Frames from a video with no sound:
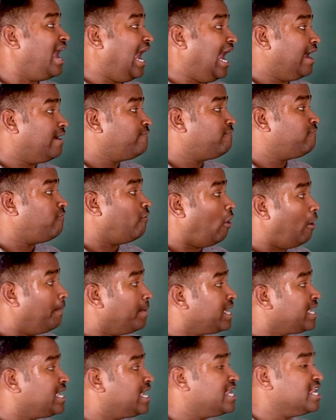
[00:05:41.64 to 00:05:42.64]
and
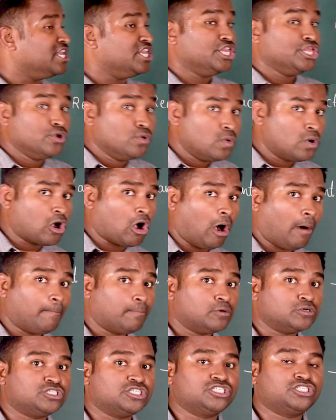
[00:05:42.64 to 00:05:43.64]
forming a new
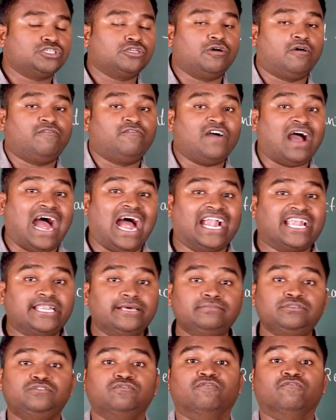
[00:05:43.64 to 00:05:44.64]
composition of atoms,